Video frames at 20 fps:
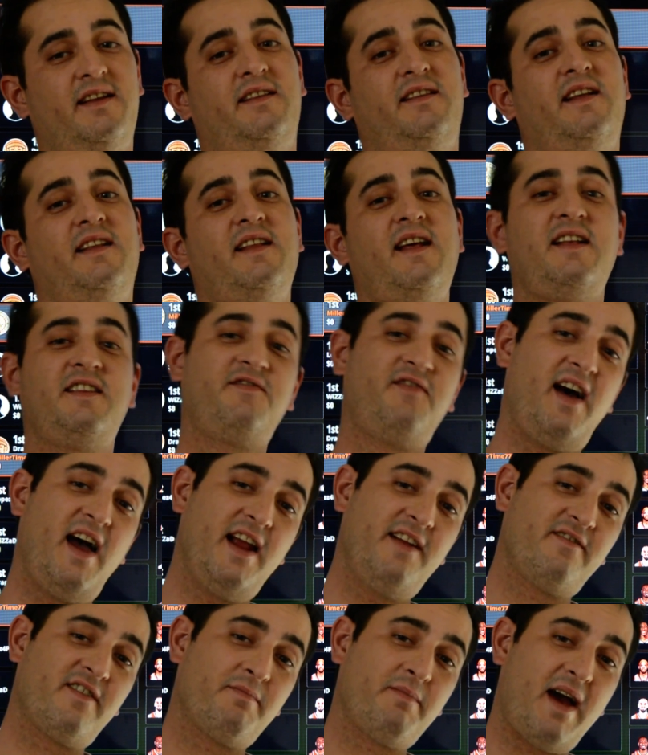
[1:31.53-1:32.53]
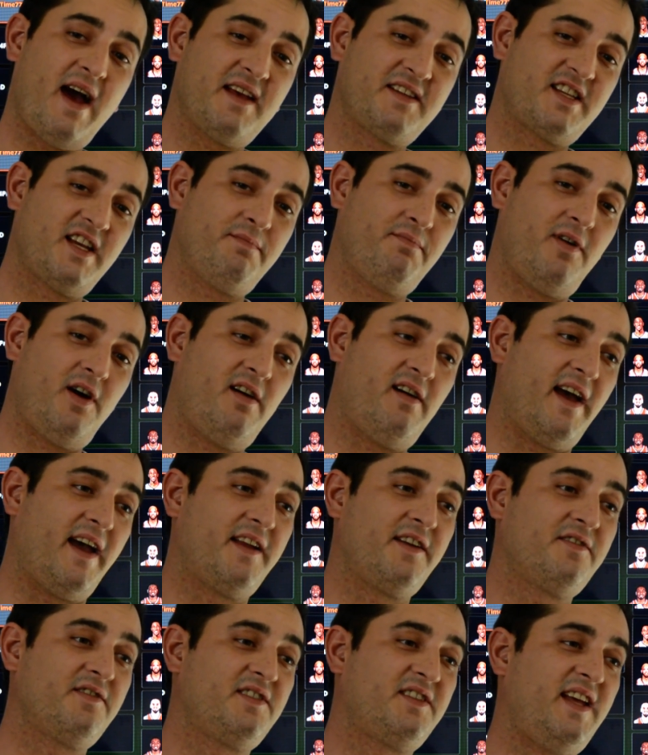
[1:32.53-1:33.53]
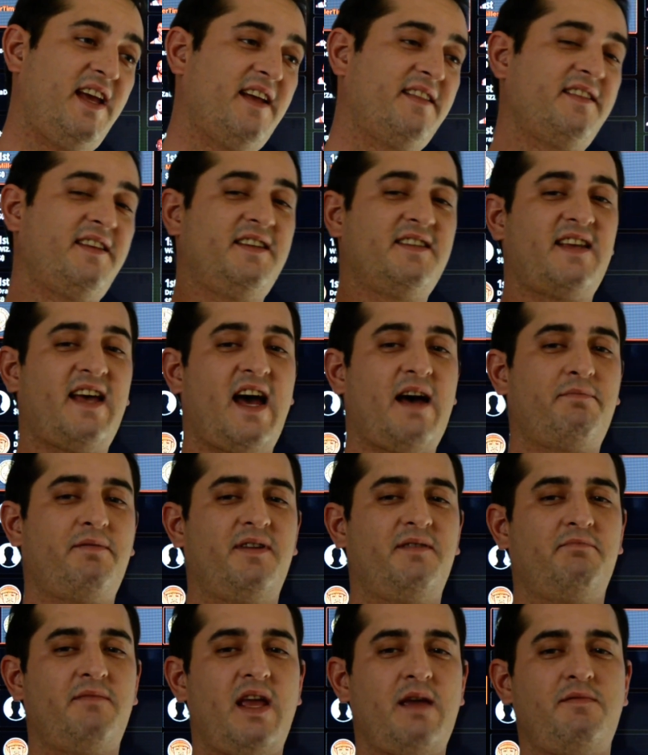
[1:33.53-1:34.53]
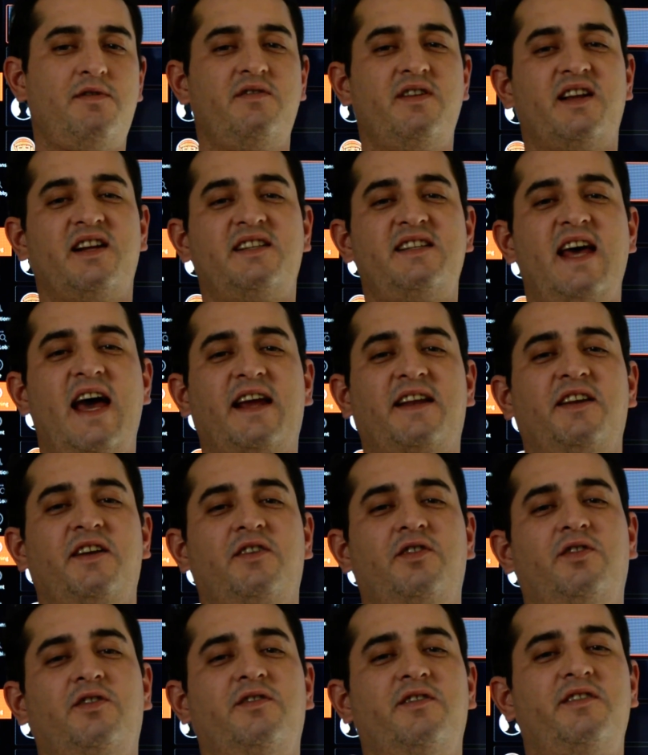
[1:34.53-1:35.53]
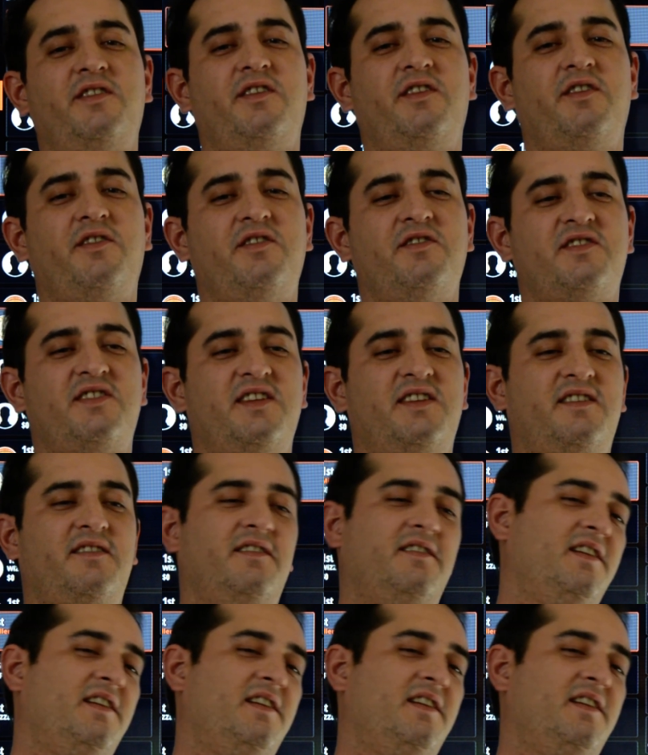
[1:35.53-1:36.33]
That's fine for basketball. I understand things happen. Maybe you get a technical, and you sit.